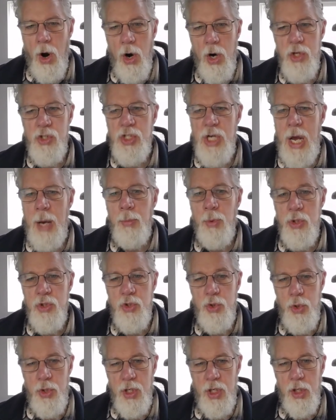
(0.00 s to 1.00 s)
Our job
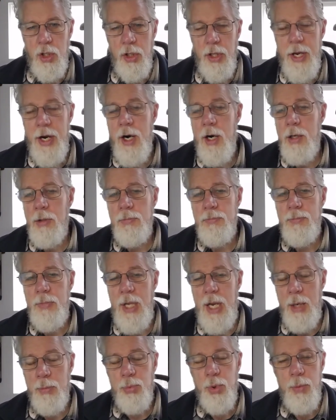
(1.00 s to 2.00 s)
was to declare
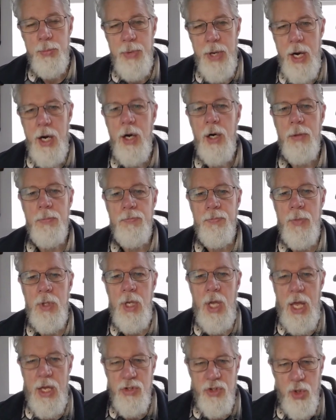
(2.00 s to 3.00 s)
and prepare.
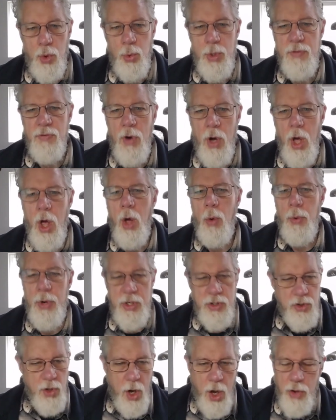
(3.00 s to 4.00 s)
And so we've
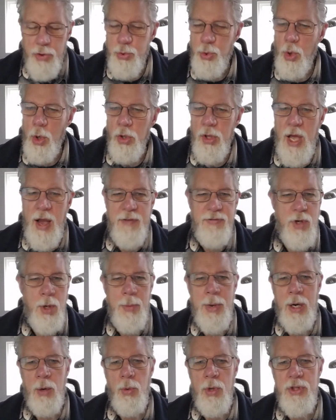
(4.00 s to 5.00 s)
always, all through our life,
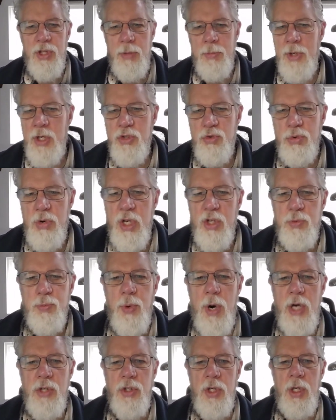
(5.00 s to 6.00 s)
no matter what the ministry
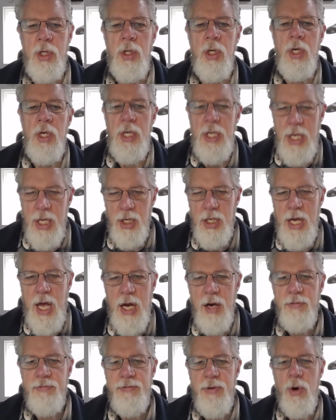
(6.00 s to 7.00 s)
expression, it
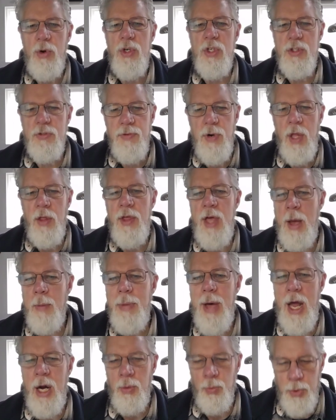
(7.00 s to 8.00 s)
kind of focused, follow
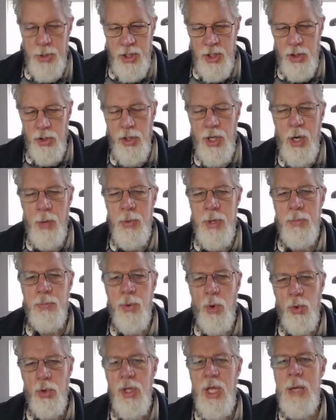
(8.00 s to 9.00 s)
that pattern. We declare, we
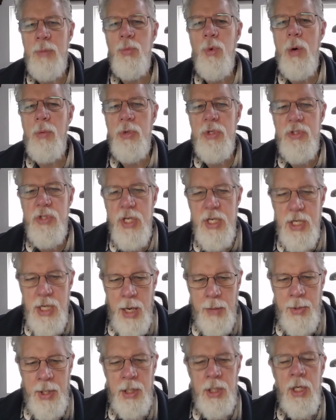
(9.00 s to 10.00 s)
proclaim what we see
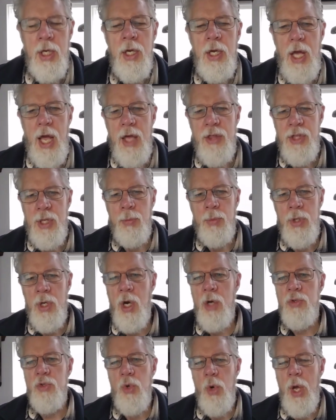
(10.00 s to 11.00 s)
coming, and then we
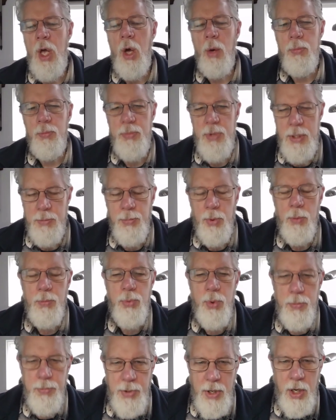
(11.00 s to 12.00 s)
also help people
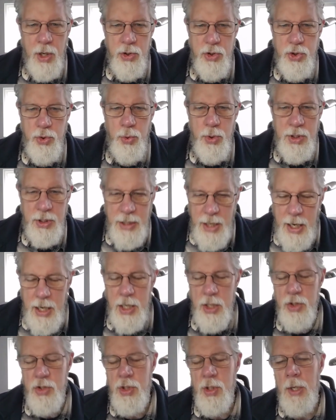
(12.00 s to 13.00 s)
prepare to
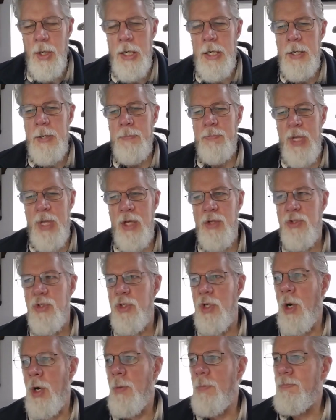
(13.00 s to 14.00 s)
engage. And
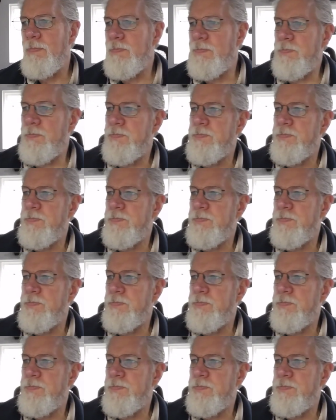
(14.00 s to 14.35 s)
so